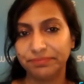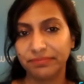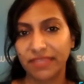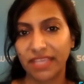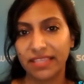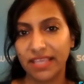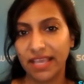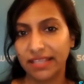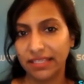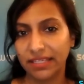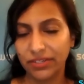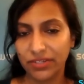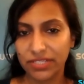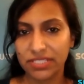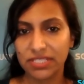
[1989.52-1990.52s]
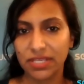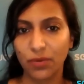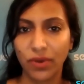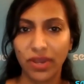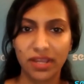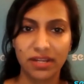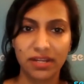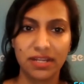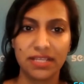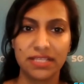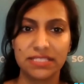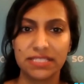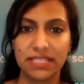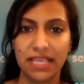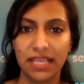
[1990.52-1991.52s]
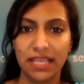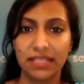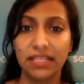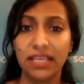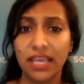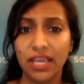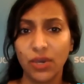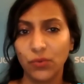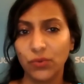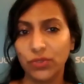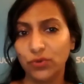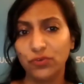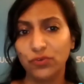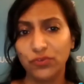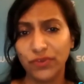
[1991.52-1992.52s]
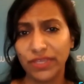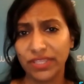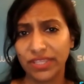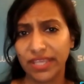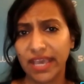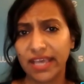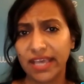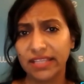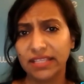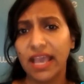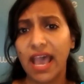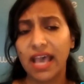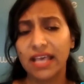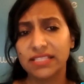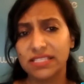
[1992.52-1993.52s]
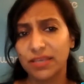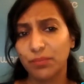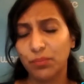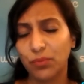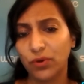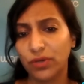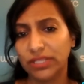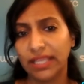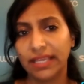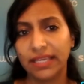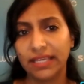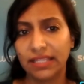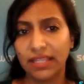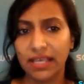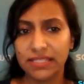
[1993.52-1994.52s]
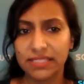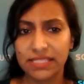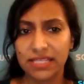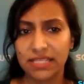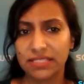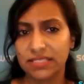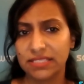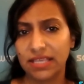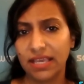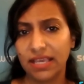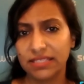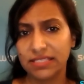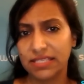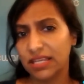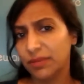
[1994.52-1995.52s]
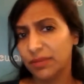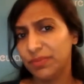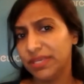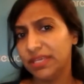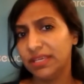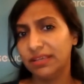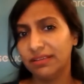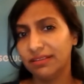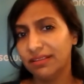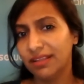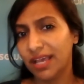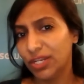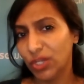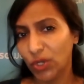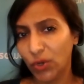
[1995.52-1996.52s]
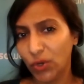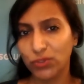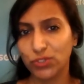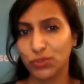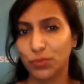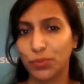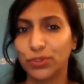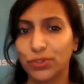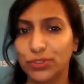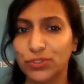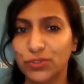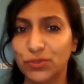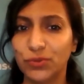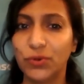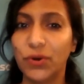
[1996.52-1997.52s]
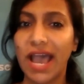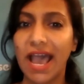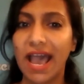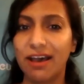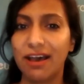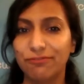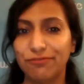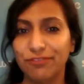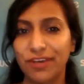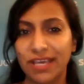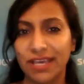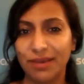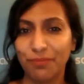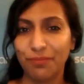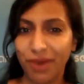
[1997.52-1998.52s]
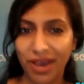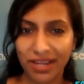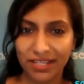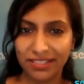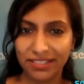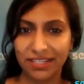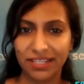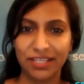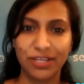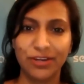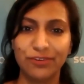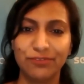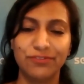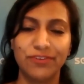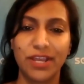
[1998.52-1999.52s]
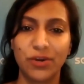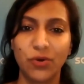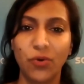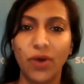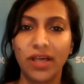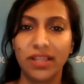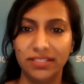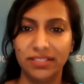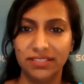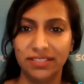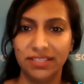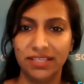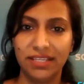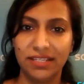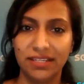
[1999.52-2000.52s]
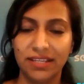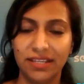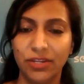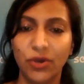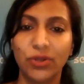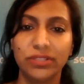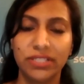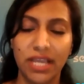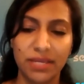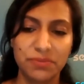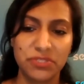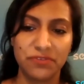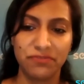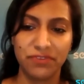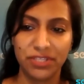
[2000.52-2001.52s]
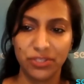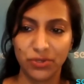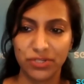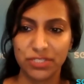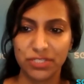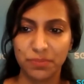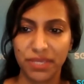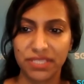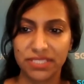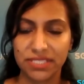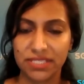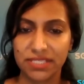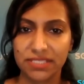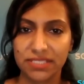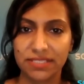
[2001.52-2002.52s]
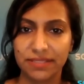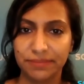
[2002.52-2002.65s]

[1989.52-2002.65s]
that increased awareness. And we do feel that at some point, like Ilan says, it's going to be non-negotiable to have monitoring of air quality in all types of indoor spaces.